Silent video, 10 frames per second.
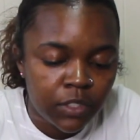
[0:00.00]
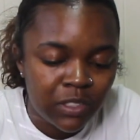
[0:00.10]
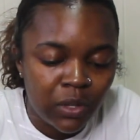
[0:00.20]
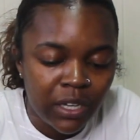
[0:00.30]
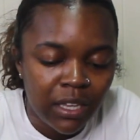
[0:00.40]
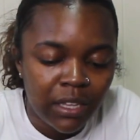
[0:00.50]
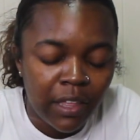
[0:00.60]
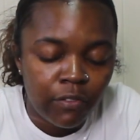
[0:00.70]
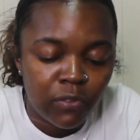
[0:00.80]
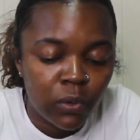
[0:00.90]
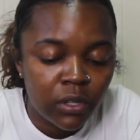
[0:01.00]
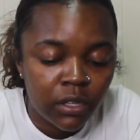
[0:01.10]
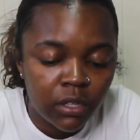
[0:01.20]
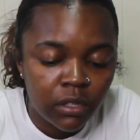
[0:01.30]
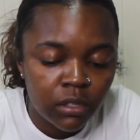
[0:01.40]
so I can get that fuller
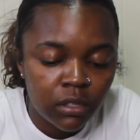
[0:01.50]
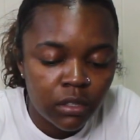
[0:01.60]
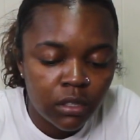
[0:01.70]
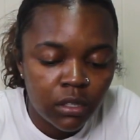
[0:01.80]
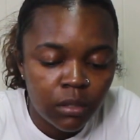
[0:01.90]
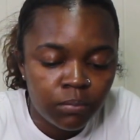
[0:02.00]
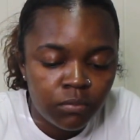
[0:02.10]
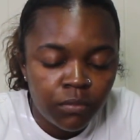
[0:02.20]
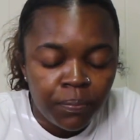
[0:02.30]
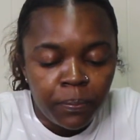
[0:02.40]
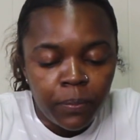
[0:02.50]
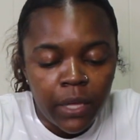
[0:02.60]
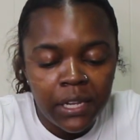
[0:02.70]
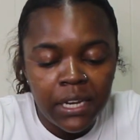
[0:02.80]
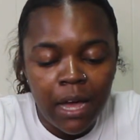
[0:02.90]
look.
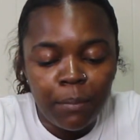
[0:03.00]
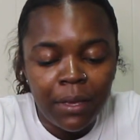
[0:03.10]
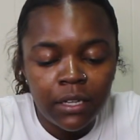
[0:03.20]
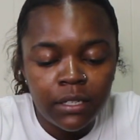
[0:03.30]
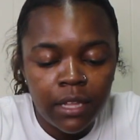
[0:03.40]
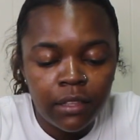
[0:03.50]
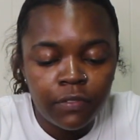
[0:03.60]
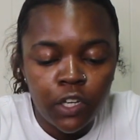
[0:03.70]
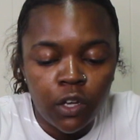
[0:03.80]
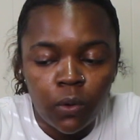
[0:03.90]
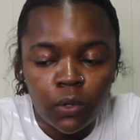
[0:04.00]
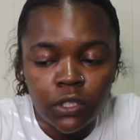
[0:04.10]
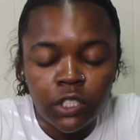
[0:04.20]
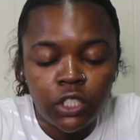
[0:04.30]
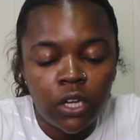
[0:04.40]
And then I'll make another video
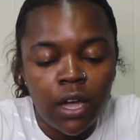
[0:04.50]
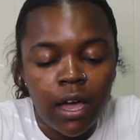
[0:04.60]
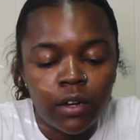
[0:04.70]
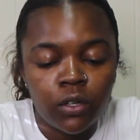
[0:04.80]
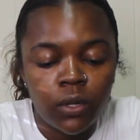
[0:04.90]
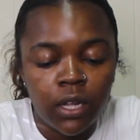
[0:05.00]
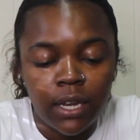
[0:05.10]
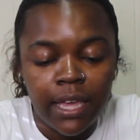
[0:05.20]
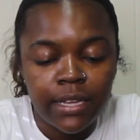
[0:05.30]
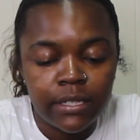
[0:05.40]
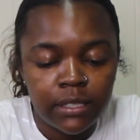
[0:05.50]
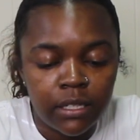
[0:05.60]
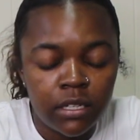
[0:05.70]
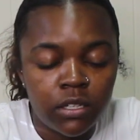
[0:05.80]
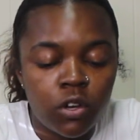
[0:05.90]
on teach you how to do the
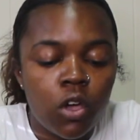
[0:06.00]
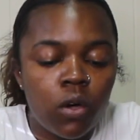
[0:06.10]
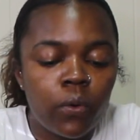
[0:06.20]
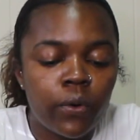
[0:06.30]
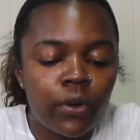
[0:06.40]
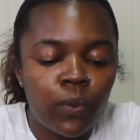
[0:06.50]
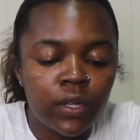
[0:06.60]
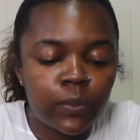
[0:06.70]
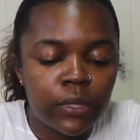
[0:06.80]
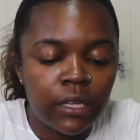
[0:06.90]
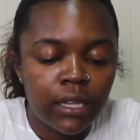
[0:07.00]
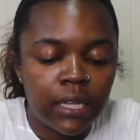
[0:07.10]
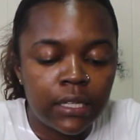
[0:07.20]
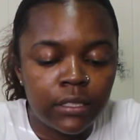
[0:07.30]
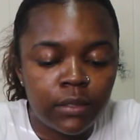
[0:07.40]
elastic or the ones with the
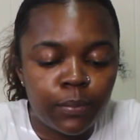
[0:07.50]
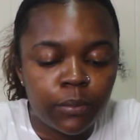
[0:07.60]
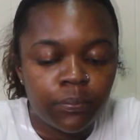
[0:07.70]
clasp.